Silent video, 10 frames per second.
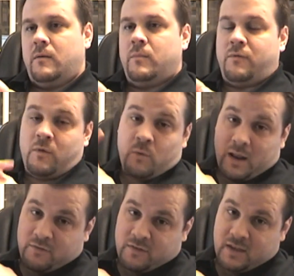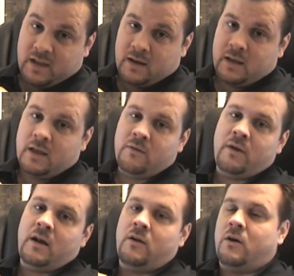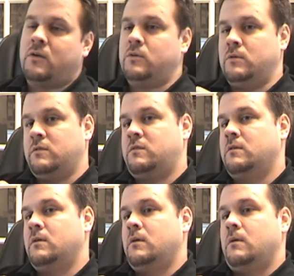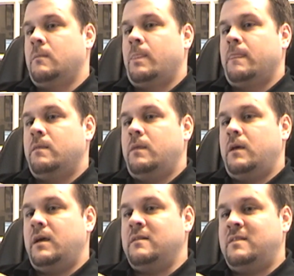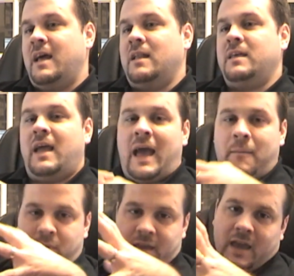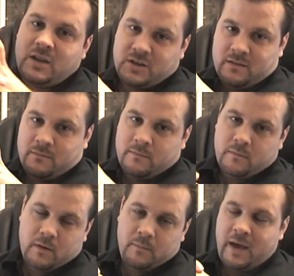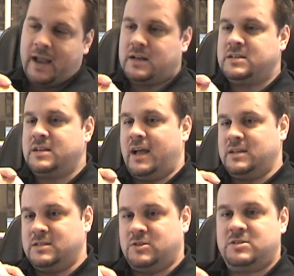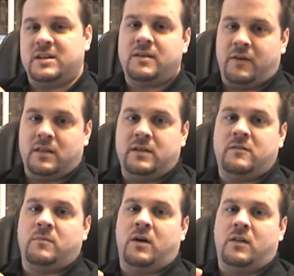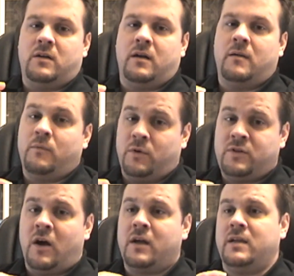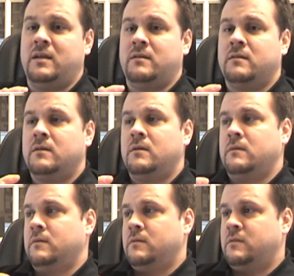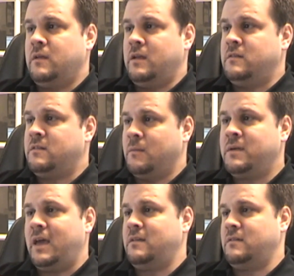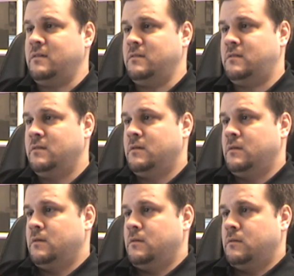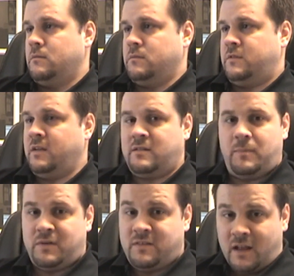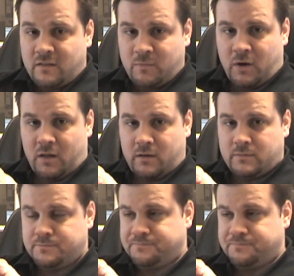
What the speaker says: But from what I've seen and read in articles is that the application package sizes are significantly smaller. We're talking, in some cases, 60% smaller,